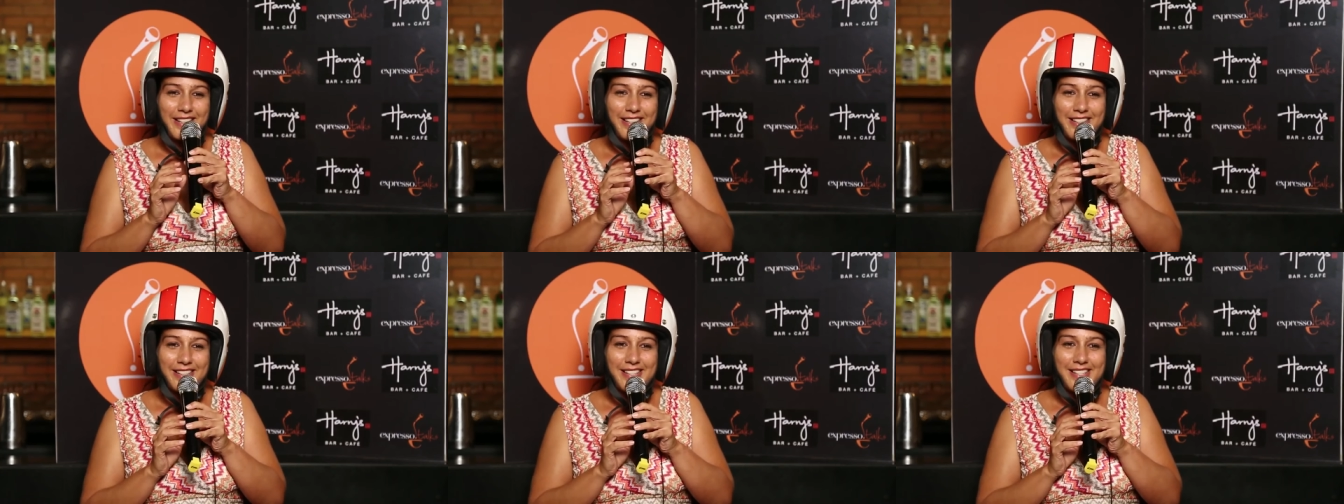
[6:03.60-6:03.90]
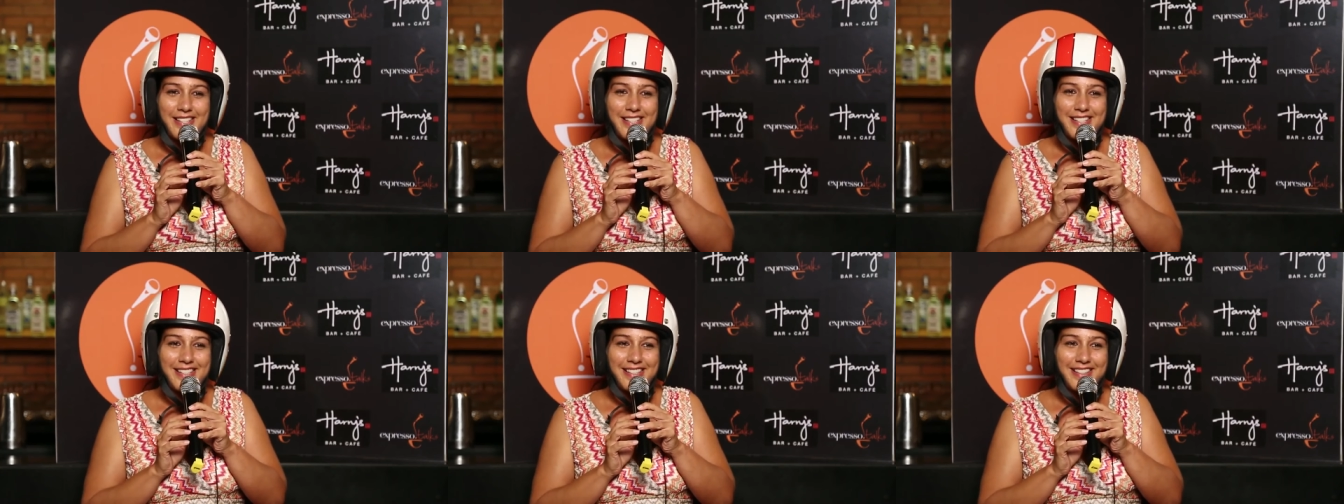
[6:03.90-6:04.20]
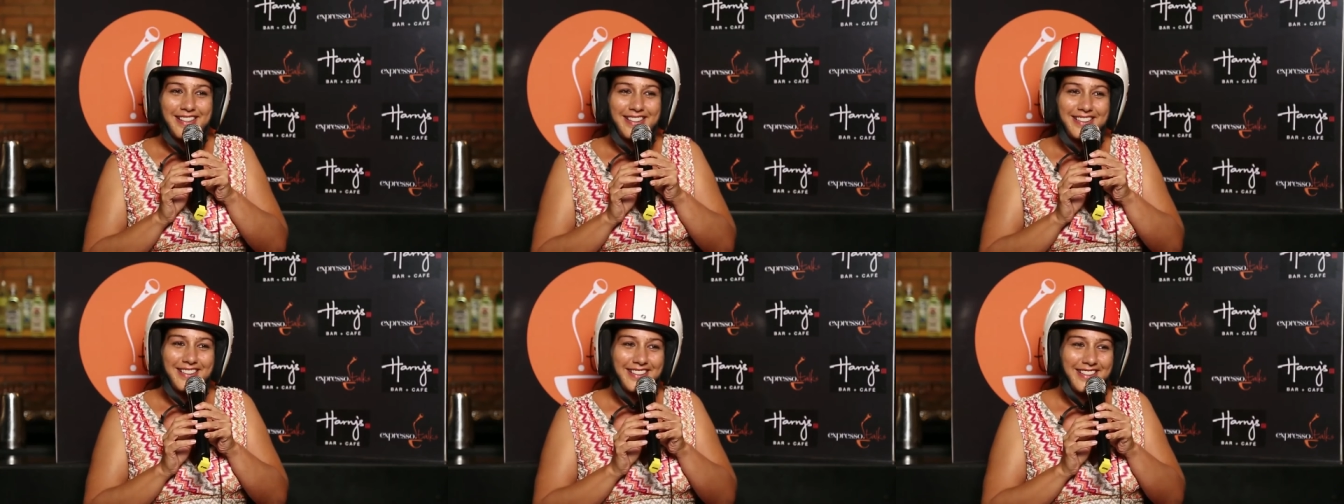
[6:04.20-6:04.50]
it's
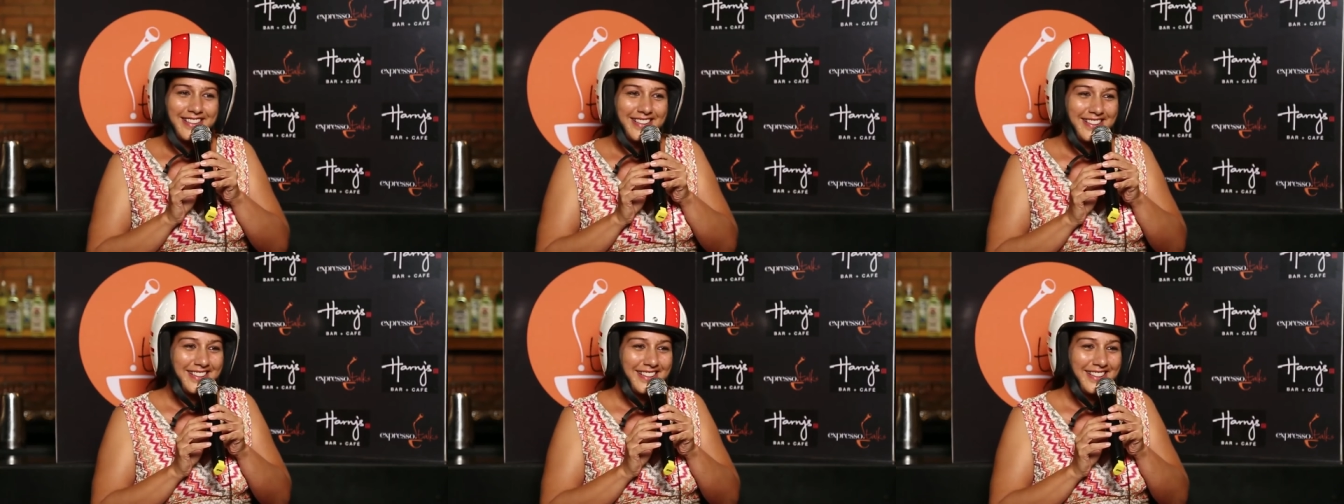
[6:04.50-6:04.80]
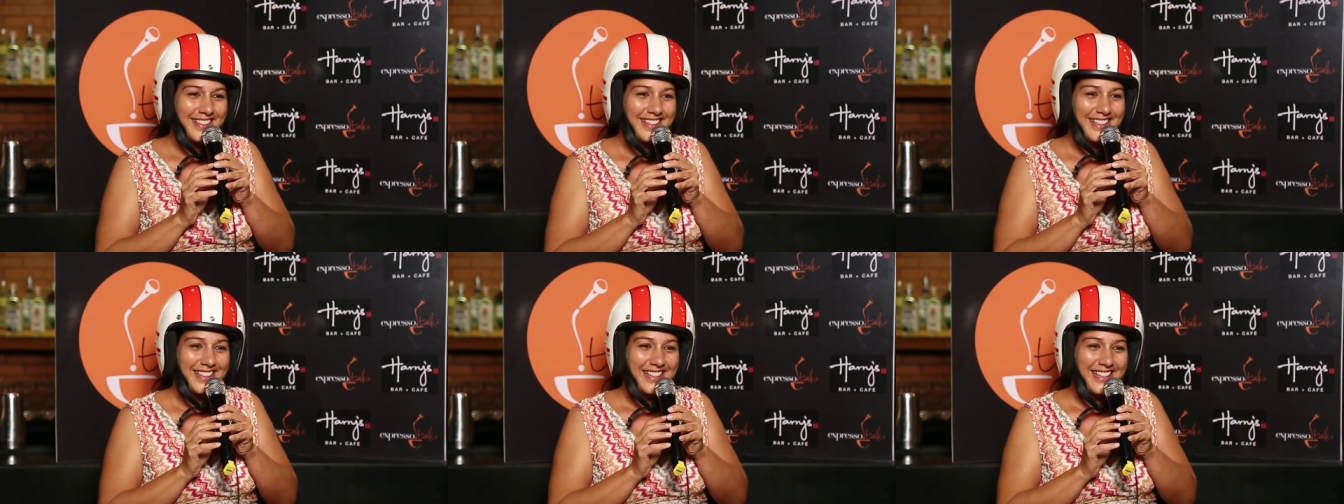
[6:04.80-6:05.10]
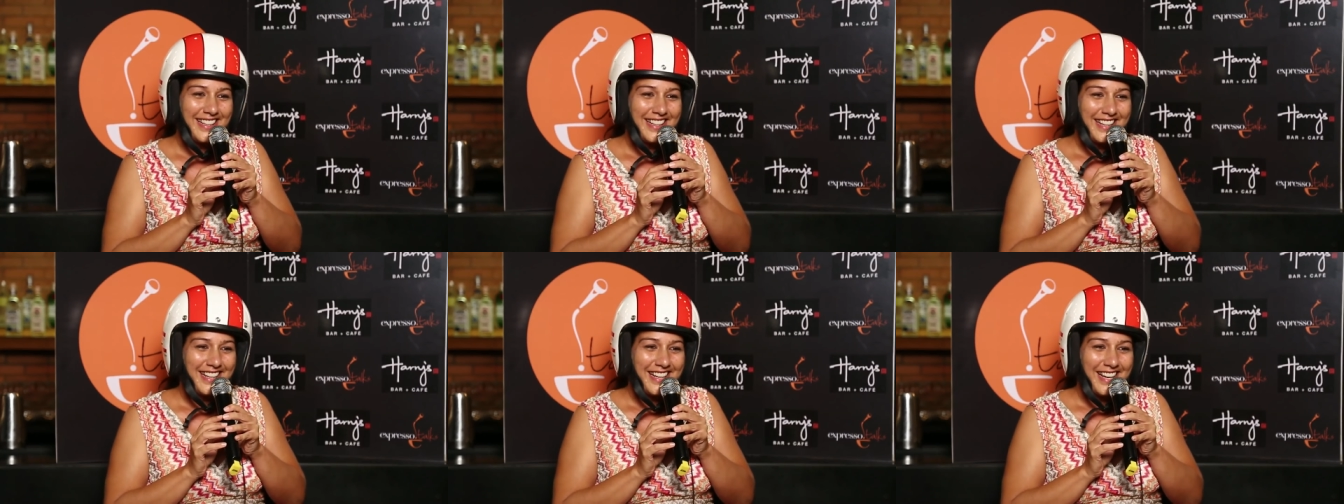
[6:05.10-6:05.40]
uh,
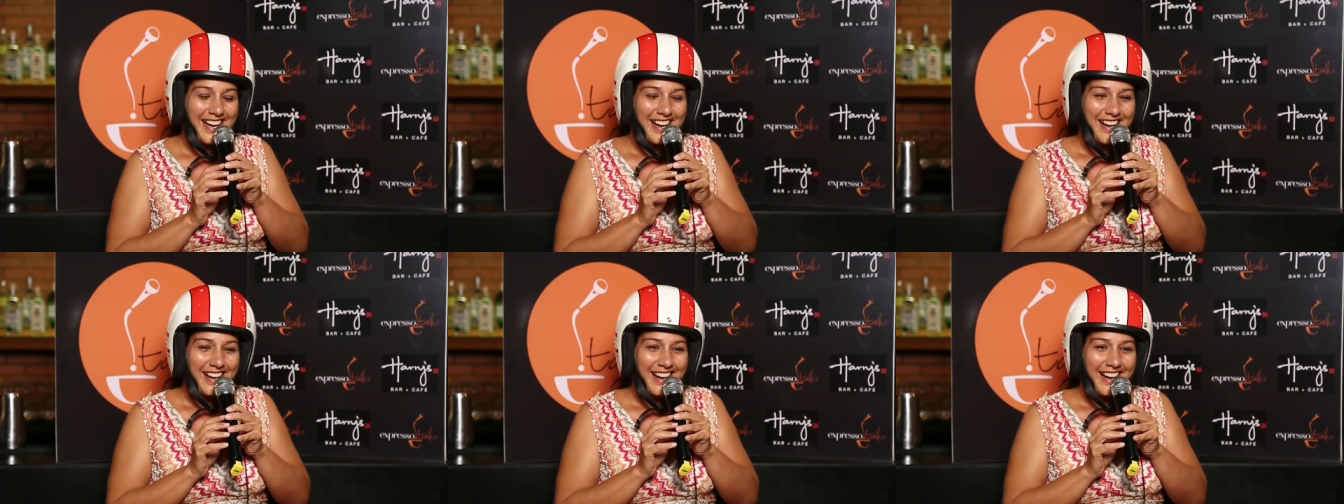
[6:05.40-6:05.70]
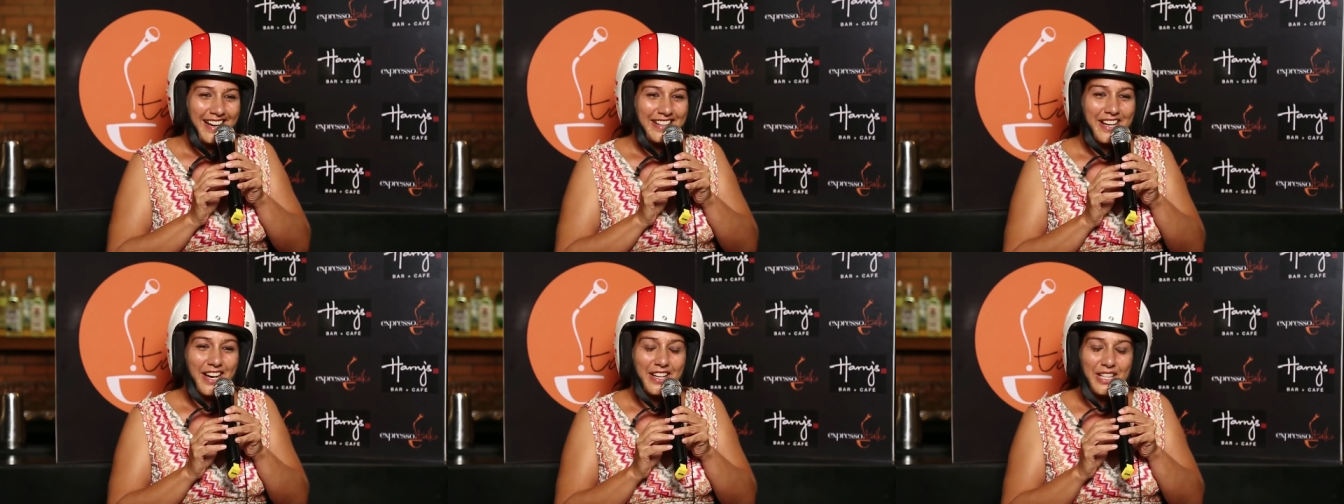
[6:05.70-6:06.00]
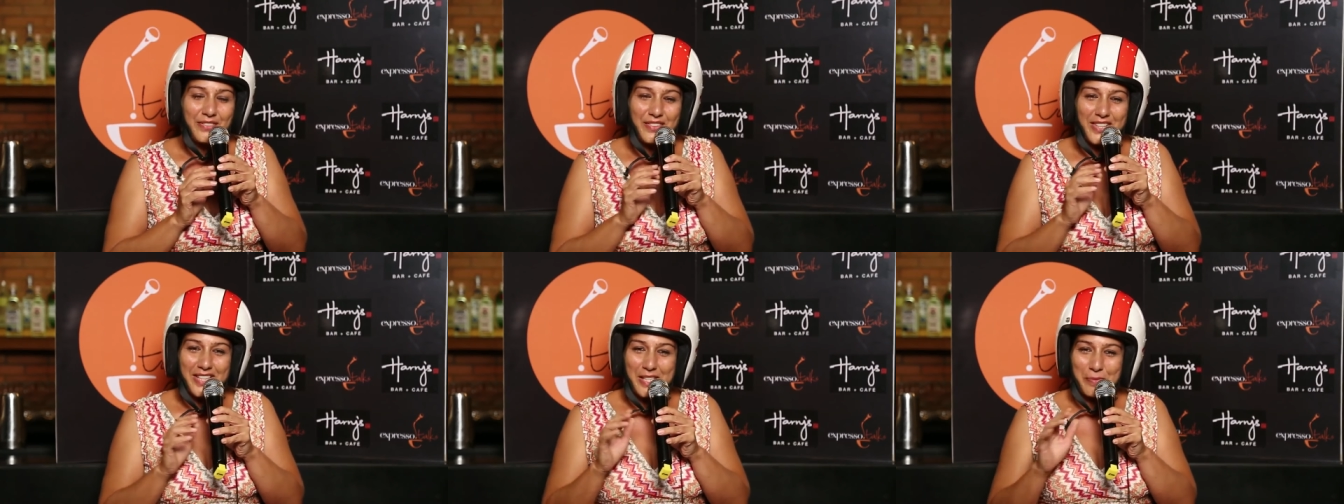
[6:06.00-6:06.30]
I
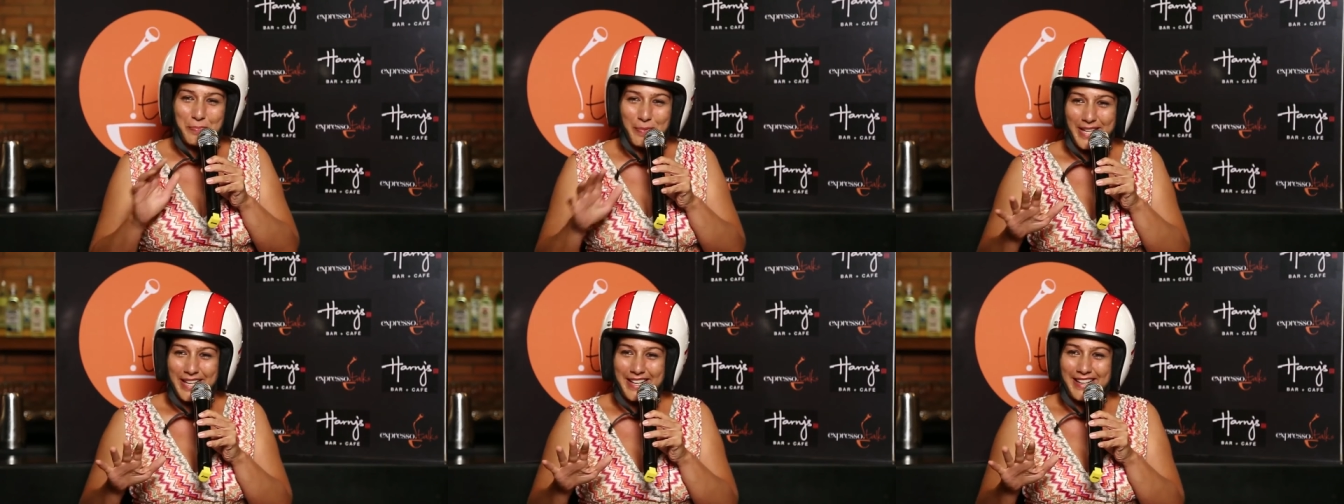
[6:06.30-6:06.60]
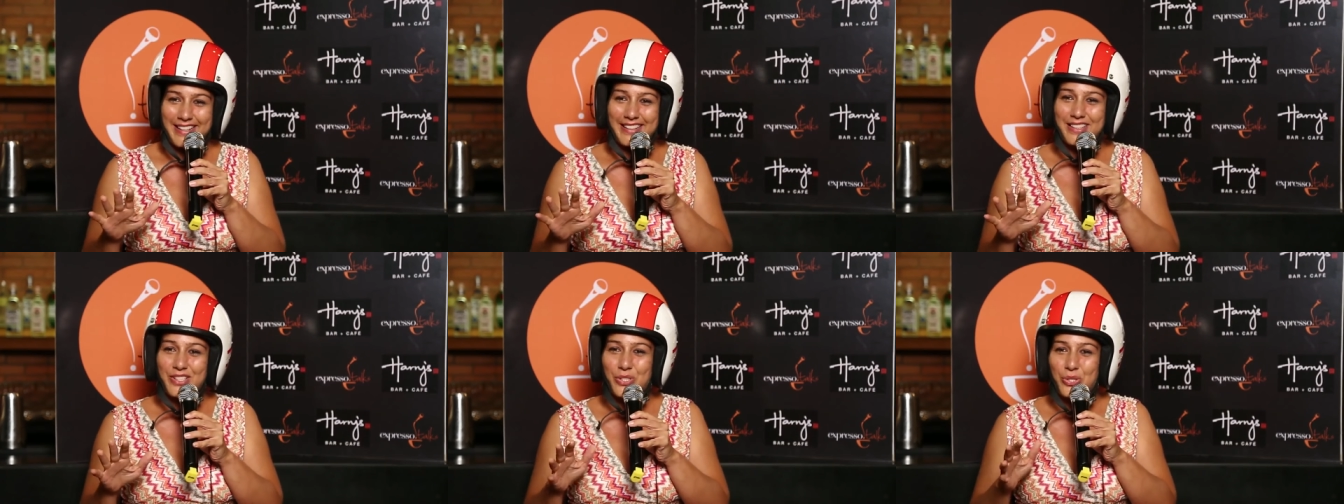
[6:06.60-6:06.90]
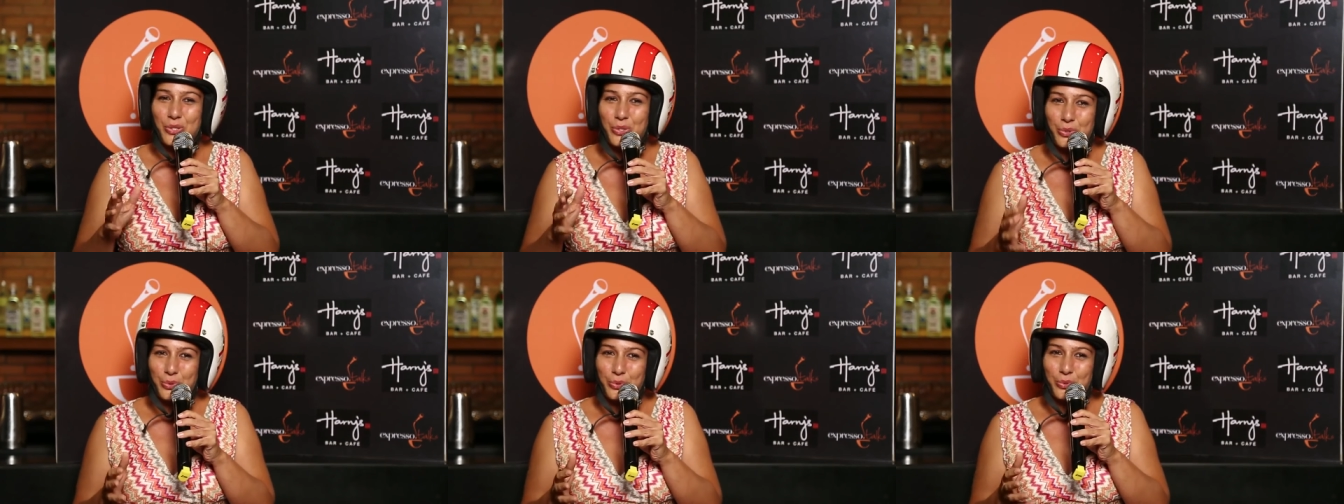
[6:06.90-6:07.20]
can't even explain
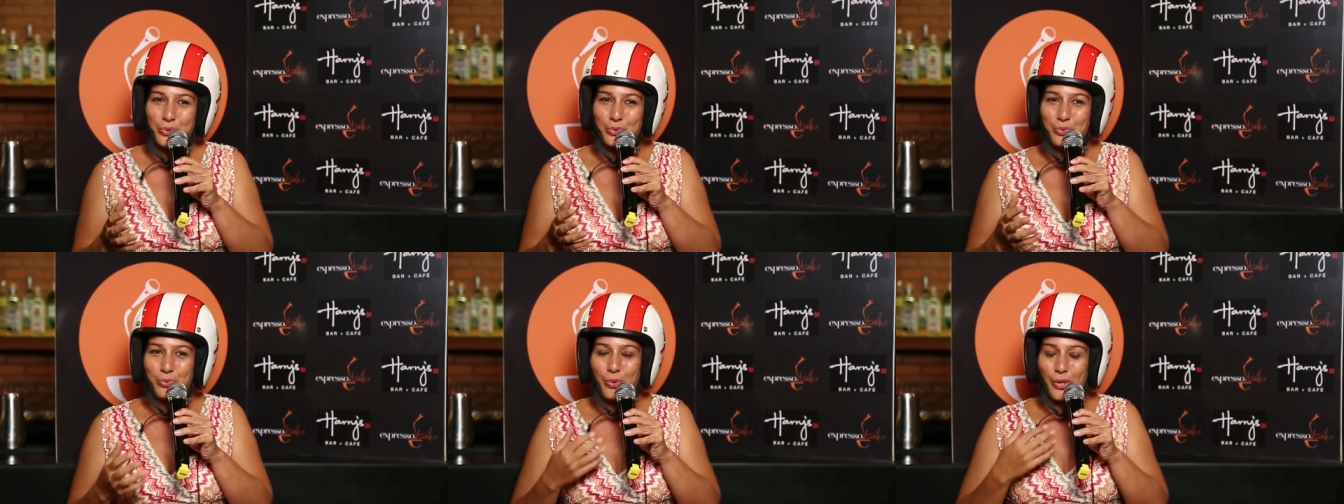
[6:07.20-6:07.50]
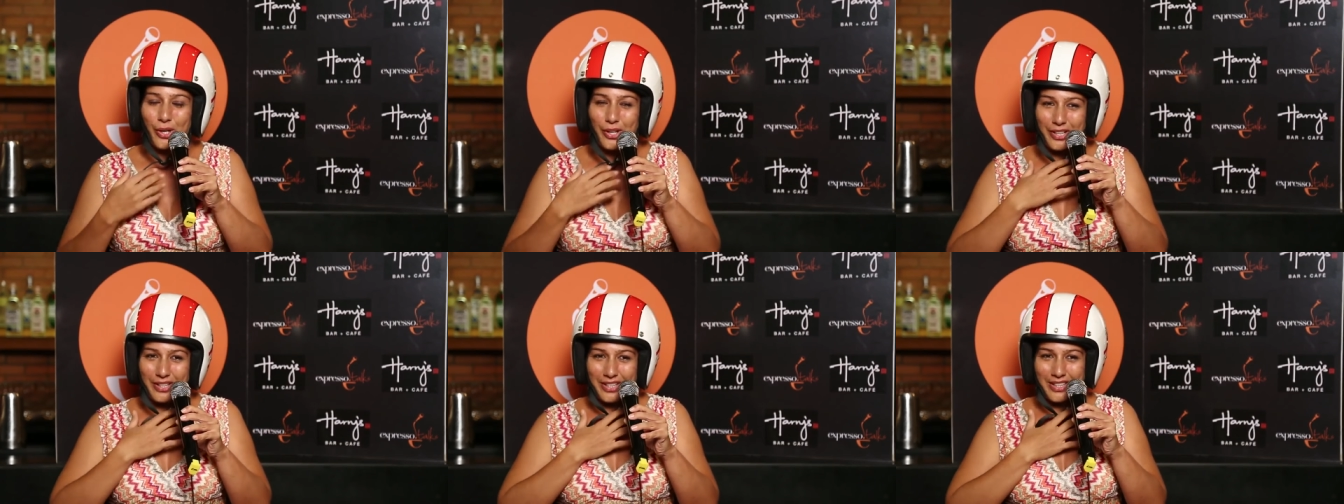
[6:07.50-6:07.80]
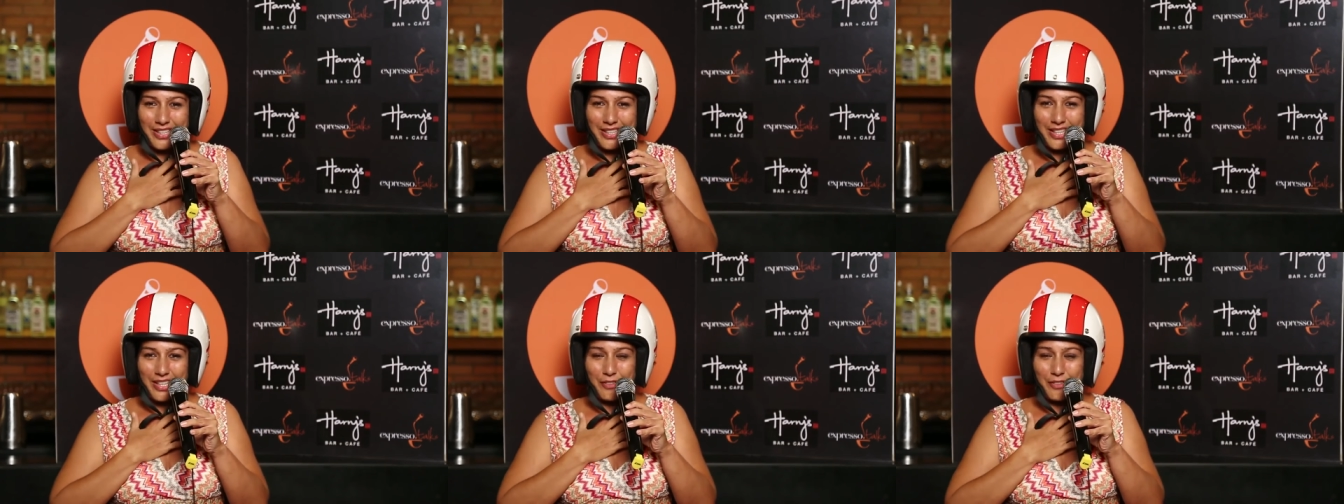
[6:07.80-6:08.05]
to you what